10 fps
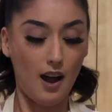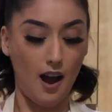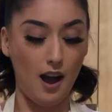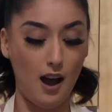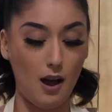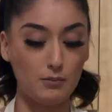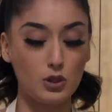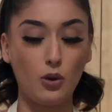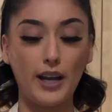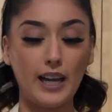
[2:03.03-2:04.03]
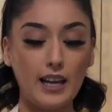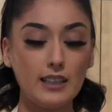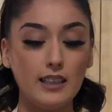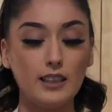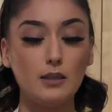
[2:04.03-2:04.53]
Um, so I kind
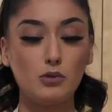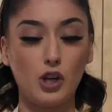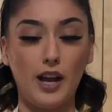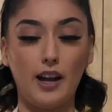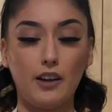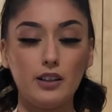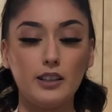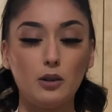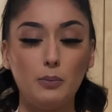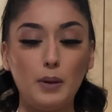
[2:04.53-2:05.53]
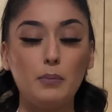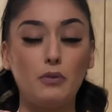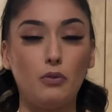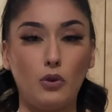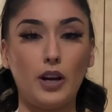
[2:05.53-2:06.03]
of let them dry out a little bit
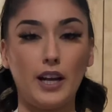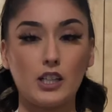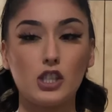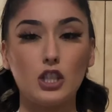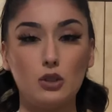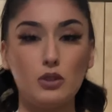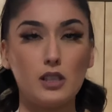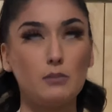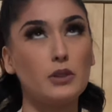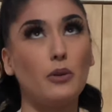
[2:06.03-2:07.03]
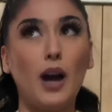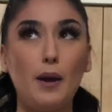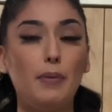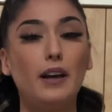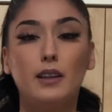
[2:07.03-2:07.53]
before I actually use them. So I
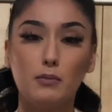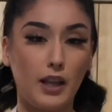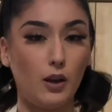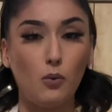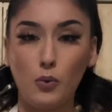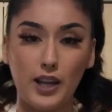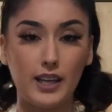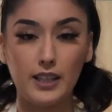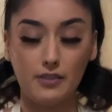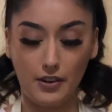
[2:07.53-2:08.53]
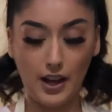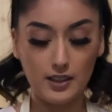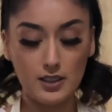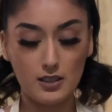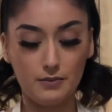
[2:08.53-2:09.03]
buy them like way in advance